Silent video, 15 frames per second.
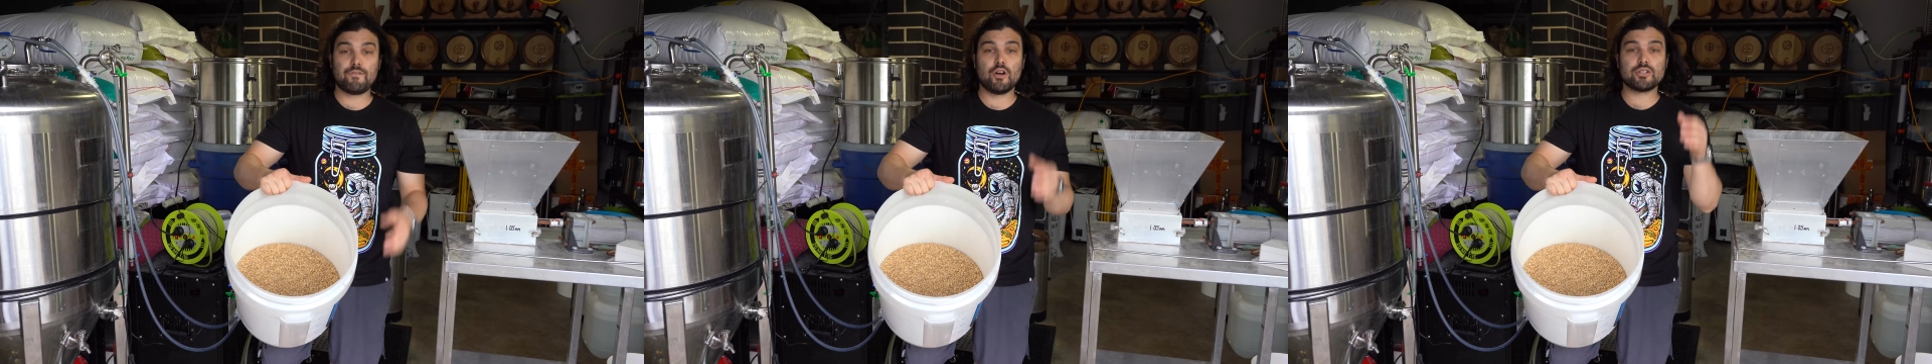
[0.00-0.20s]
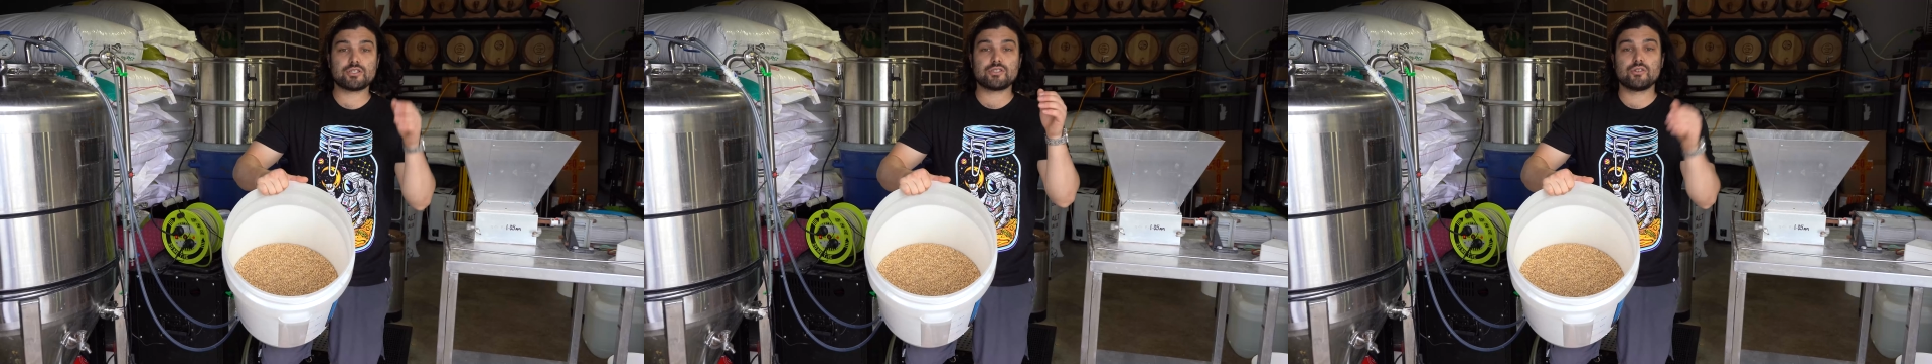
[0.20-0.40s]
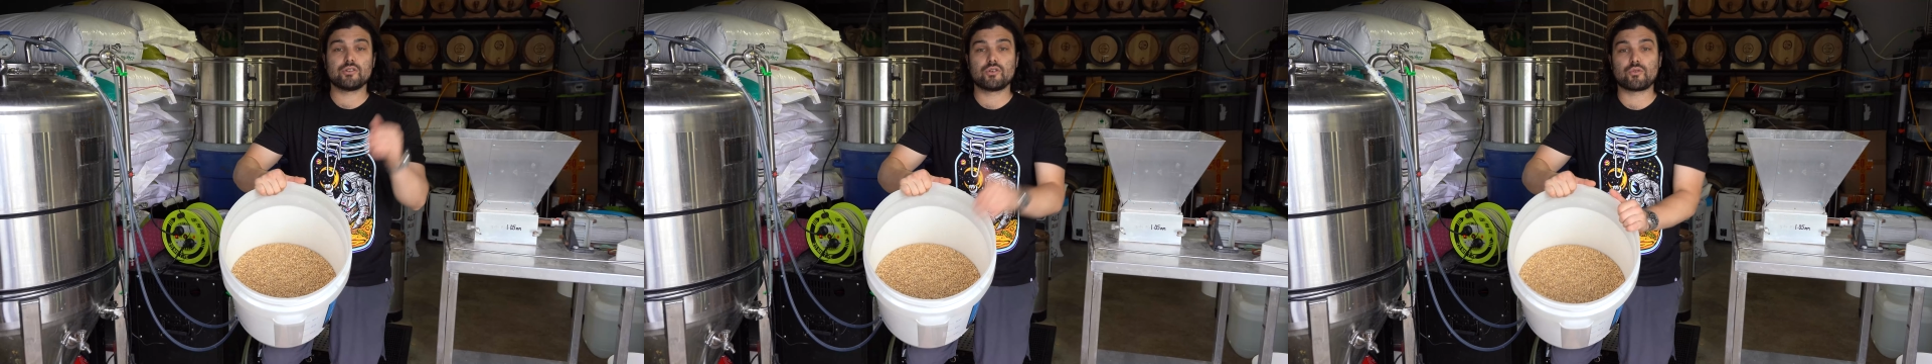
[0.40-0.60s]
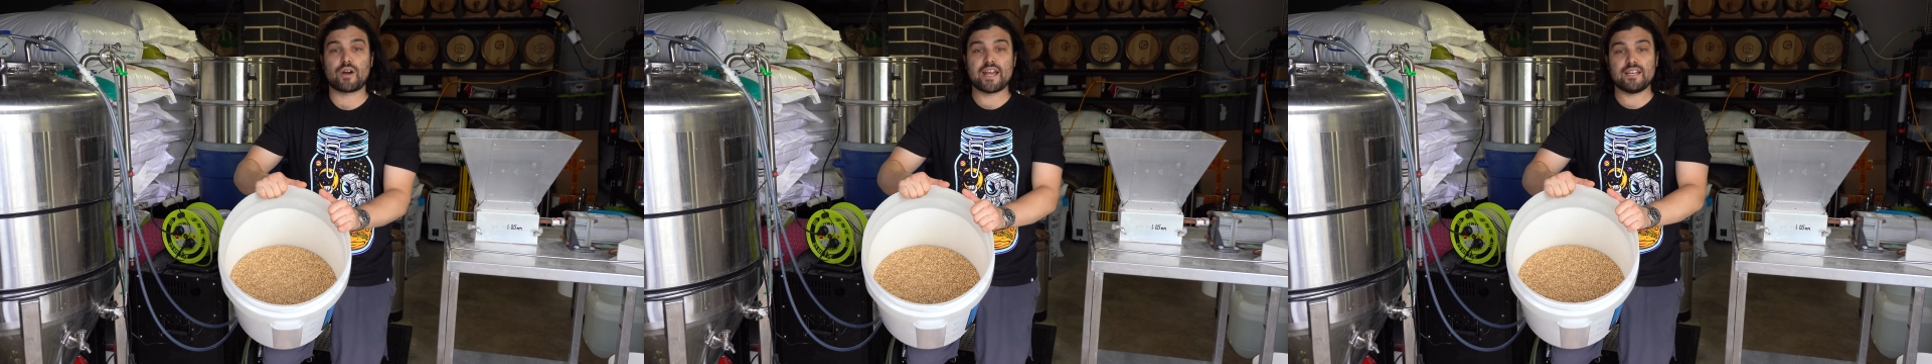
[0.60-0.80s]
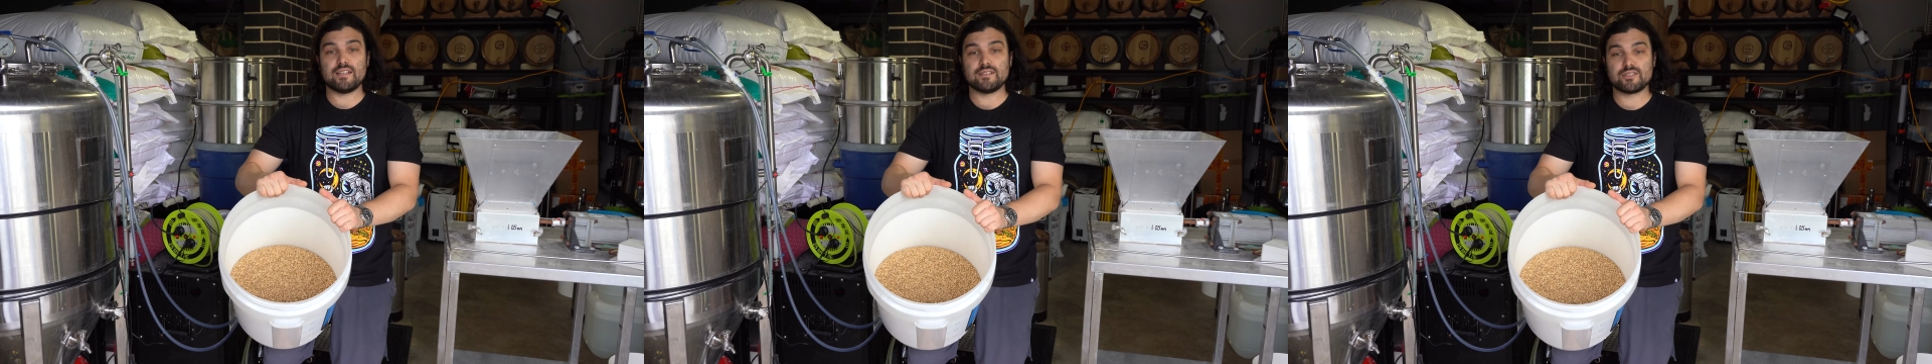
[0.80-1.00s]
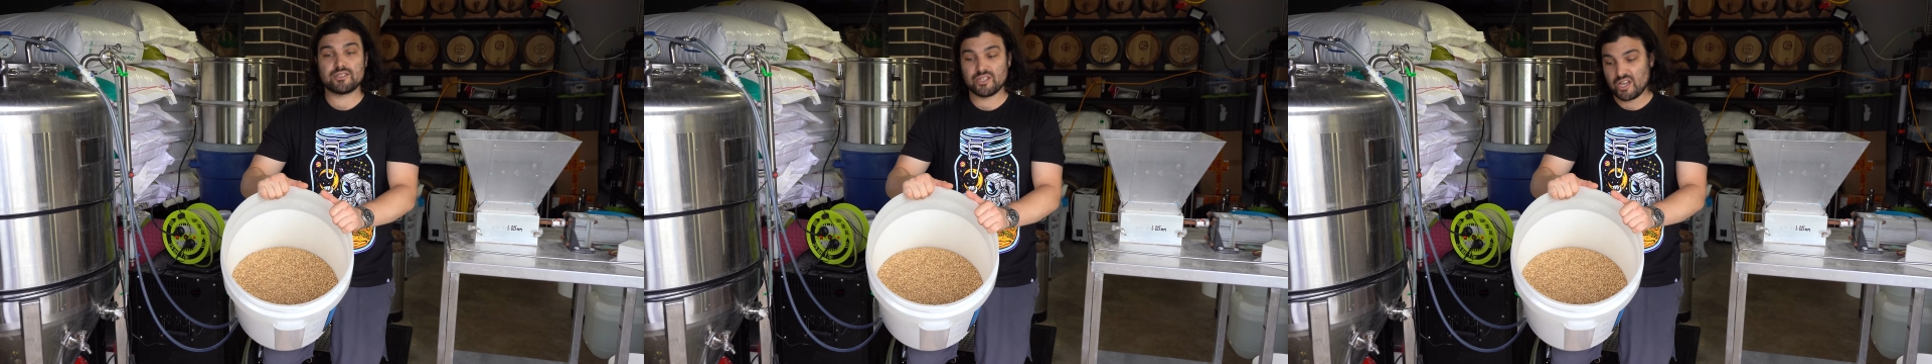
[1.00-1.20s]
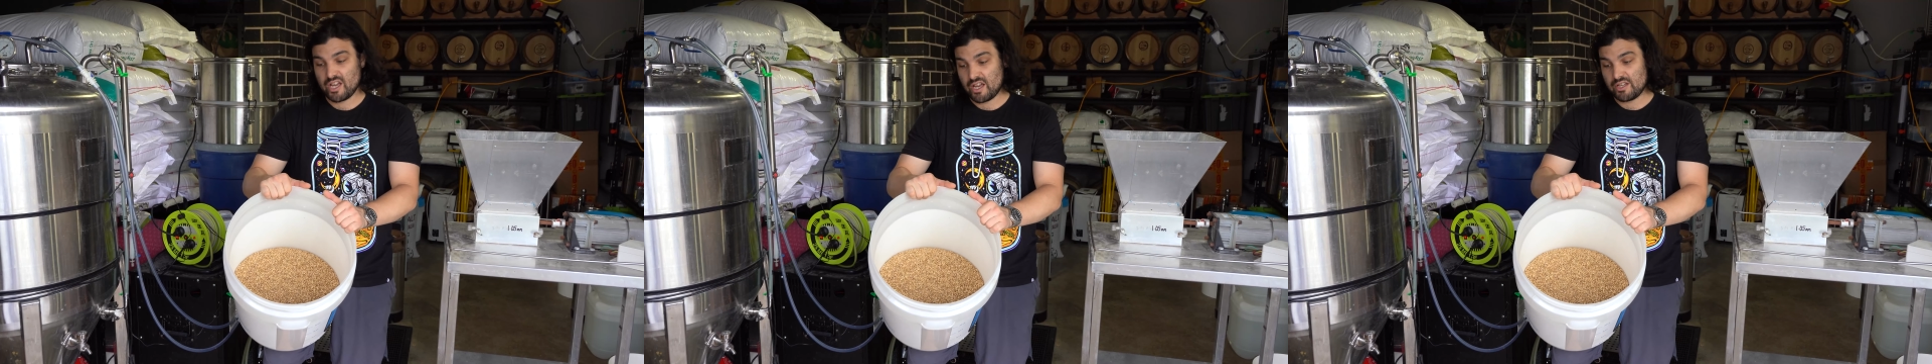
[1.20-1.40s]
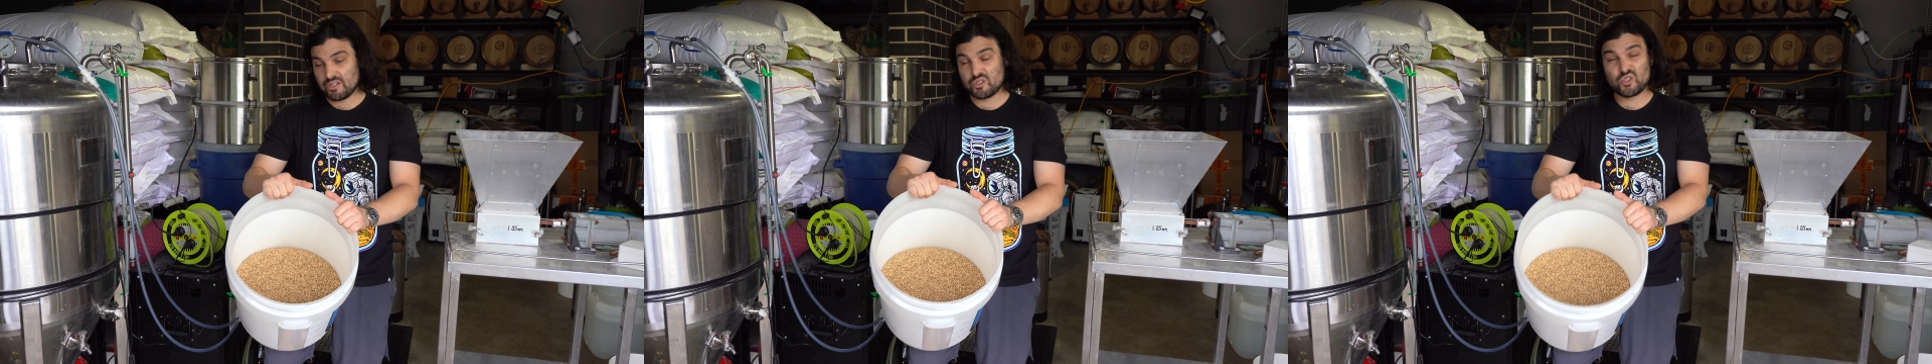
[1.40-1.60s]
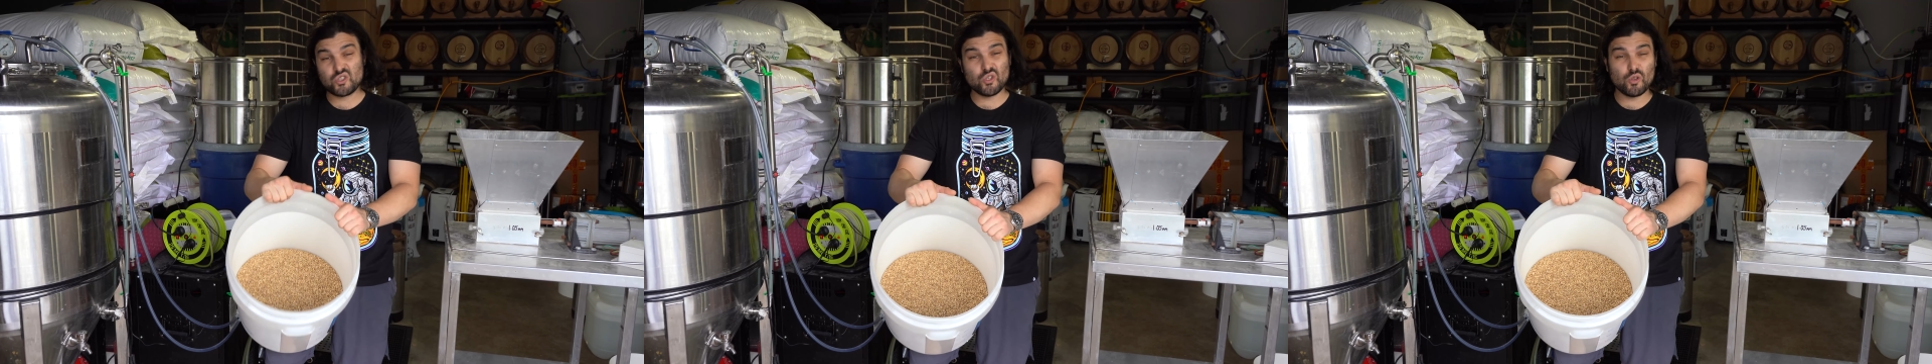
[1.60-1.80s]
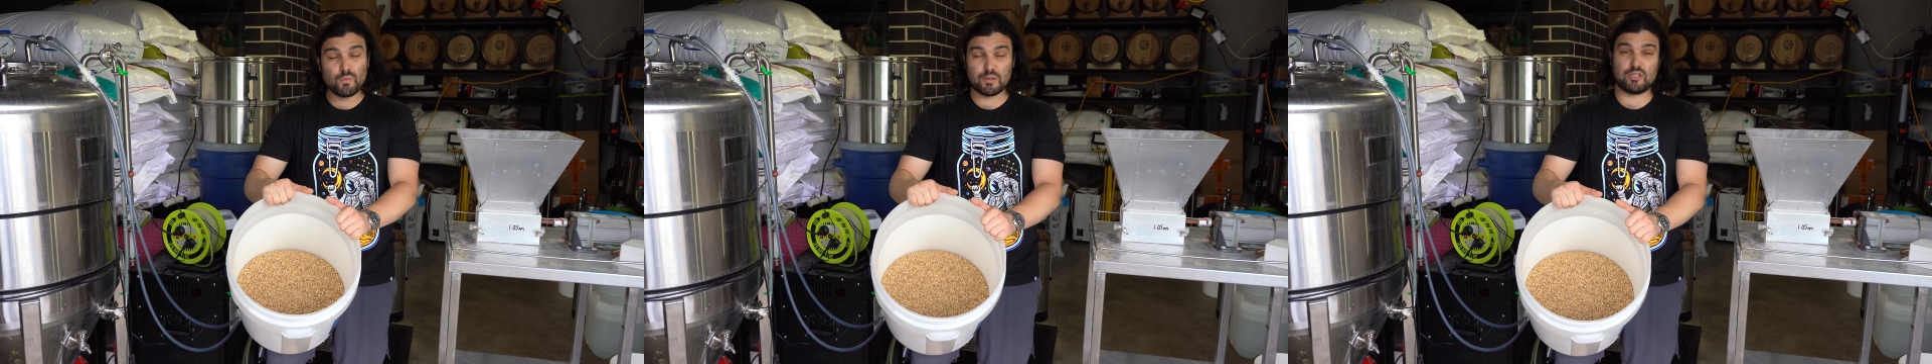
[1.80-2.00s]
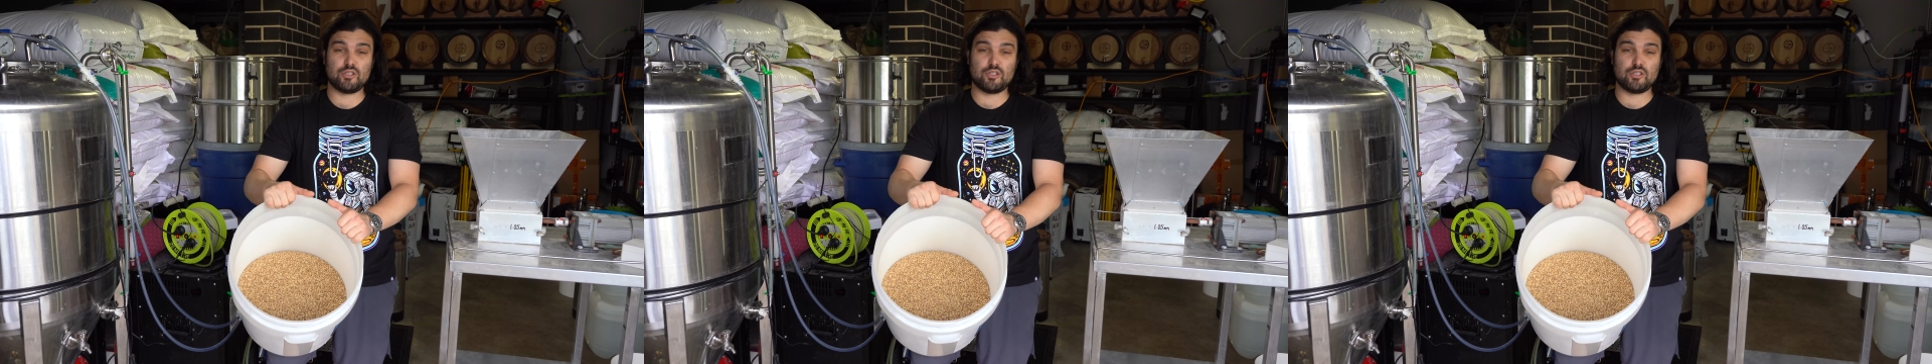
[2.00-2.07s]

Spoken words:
First, grains. Super